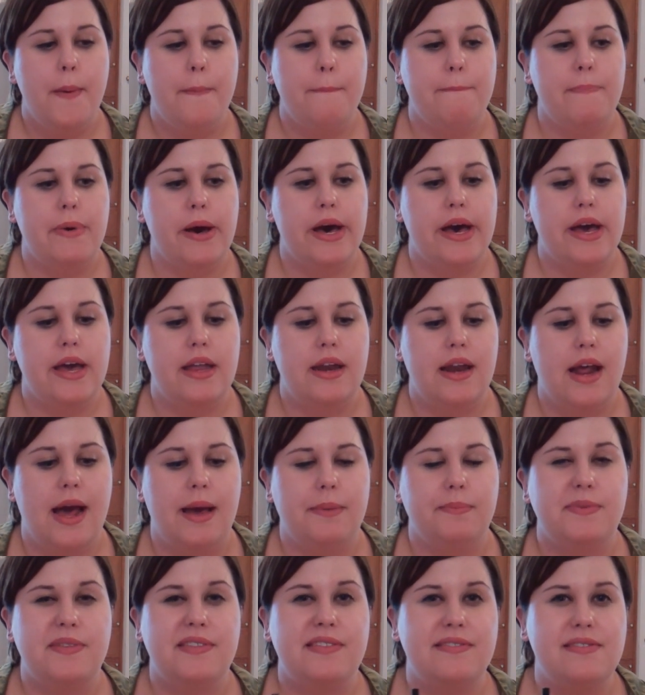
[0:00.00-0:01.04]
But
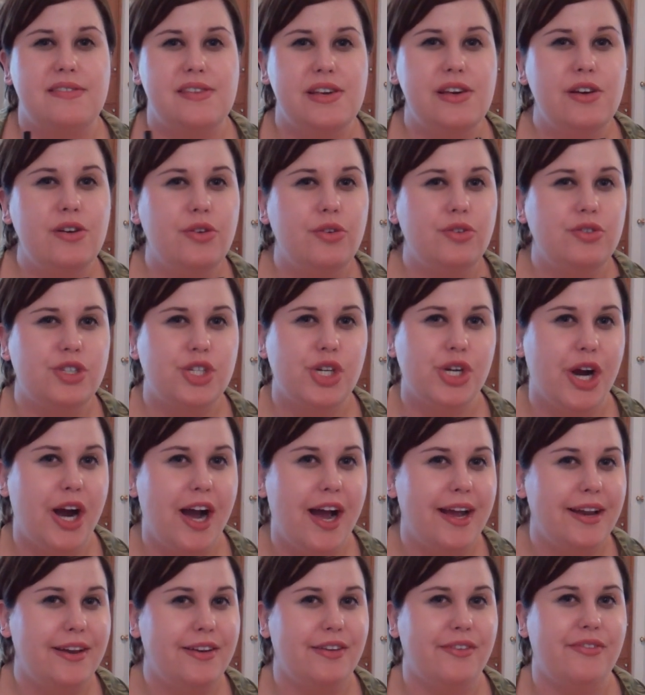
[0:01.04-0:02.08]
I'm still
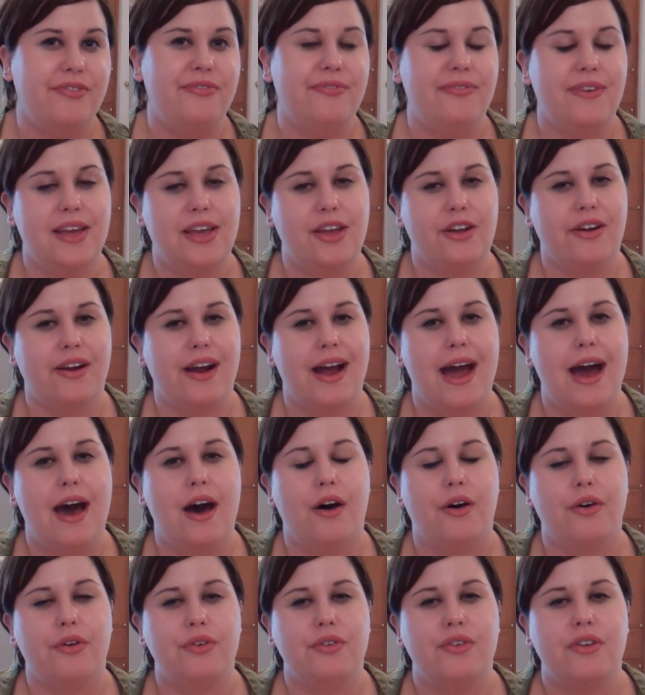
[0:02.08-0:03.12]
trying to figure
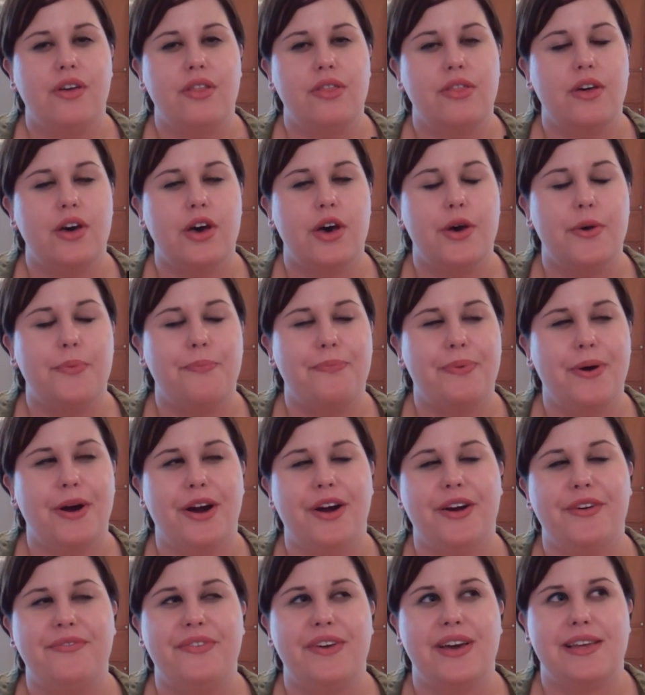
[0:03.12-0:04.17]
out the
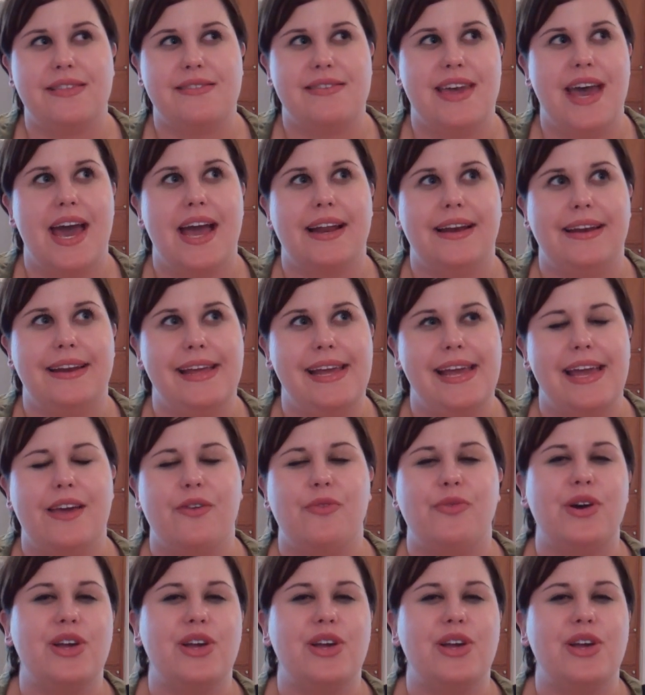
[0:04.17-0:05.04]
perfect technique,